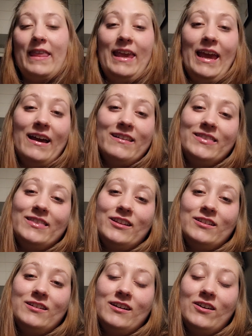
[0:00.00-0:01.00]
yeah,
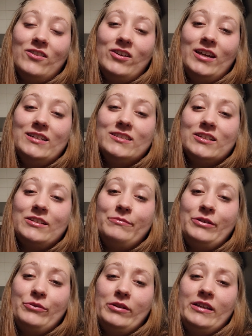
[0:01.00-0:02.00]
the holidays can
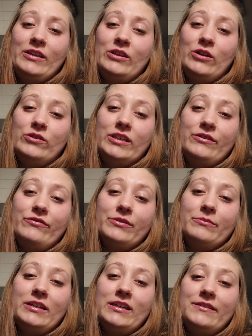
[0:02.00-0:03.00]
be really lonely for
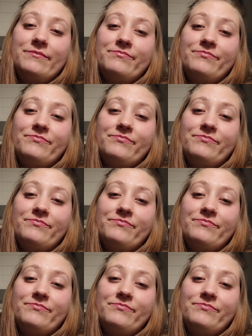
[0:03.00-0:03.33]
me.